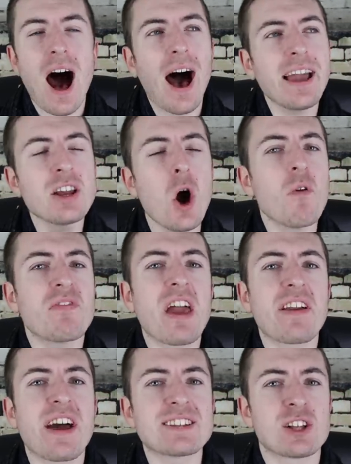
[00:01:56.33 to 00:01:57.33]
I know
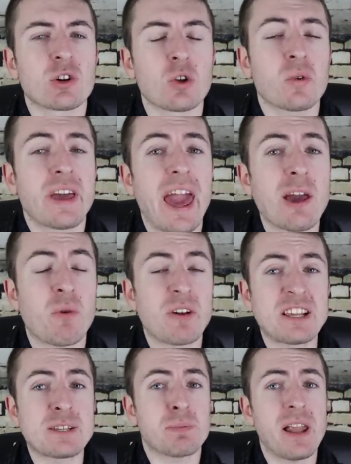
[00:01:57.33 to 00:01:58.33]
Vieira has looked okay
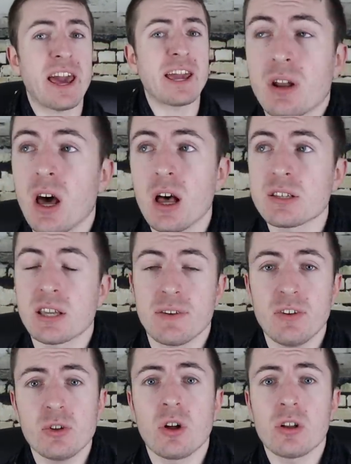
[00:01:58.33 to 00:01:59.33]
when he's played, but honestly,
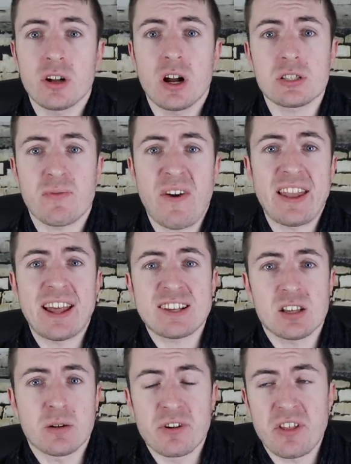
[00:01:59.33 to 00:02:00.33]
if you told an Arsenal fan
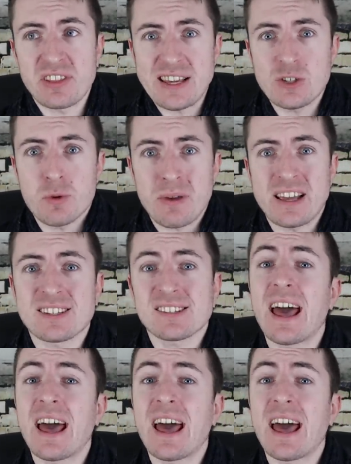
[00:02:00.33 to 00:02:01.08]
last summer that these would be his